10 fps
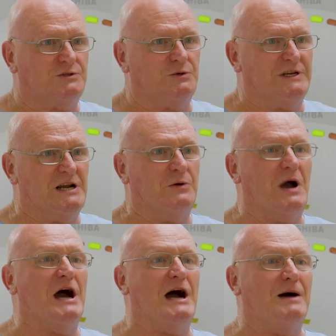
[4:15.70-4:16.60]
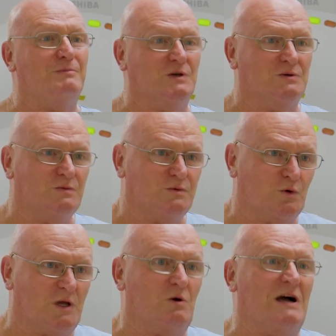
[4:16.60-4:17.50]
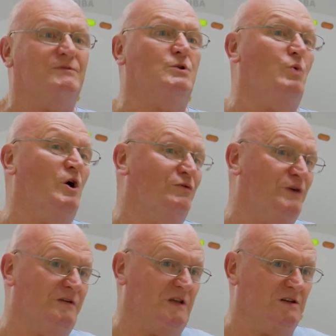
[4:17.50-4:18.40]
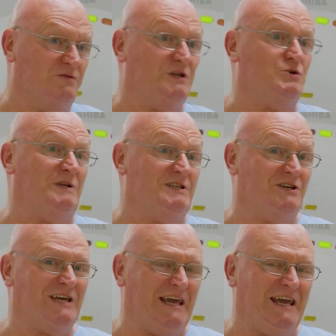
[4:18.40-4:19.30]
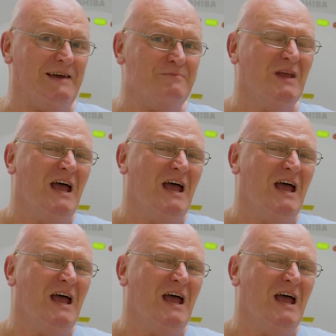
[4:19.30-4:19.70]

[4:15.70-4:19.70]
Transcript: doing no harm, you're looking after the welfare of the individual in your care.